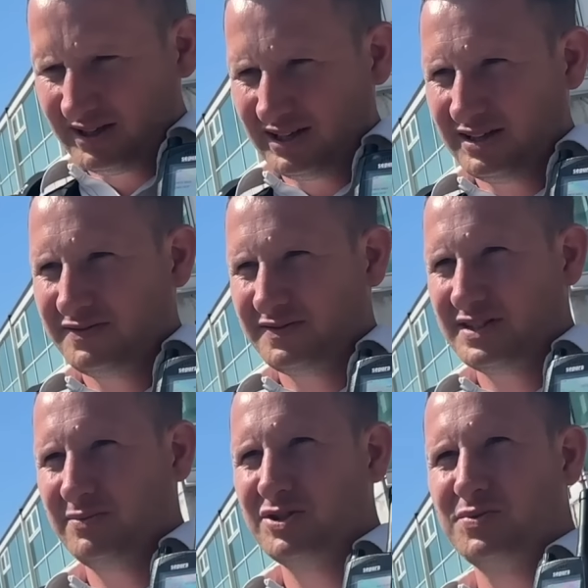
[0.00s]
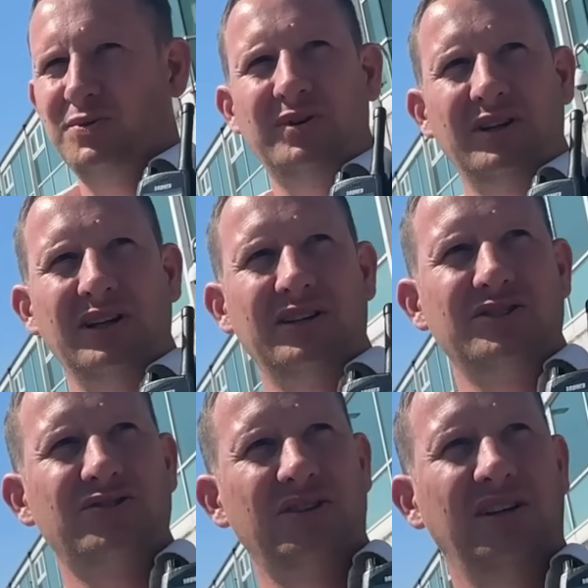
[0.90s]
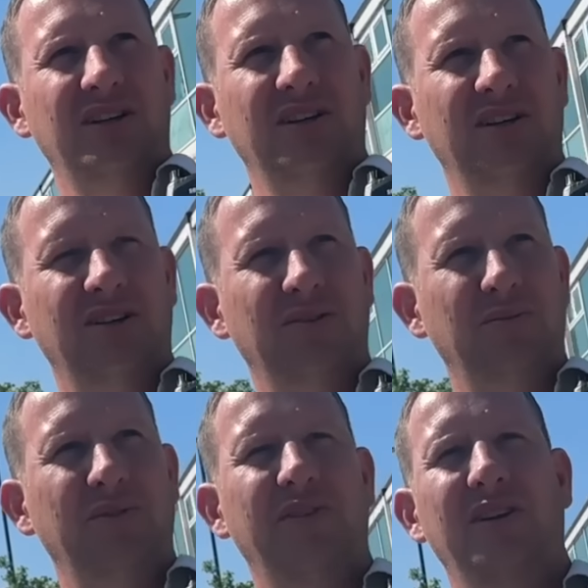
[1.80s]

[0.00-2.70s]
if someone's walking down the street yeah. with a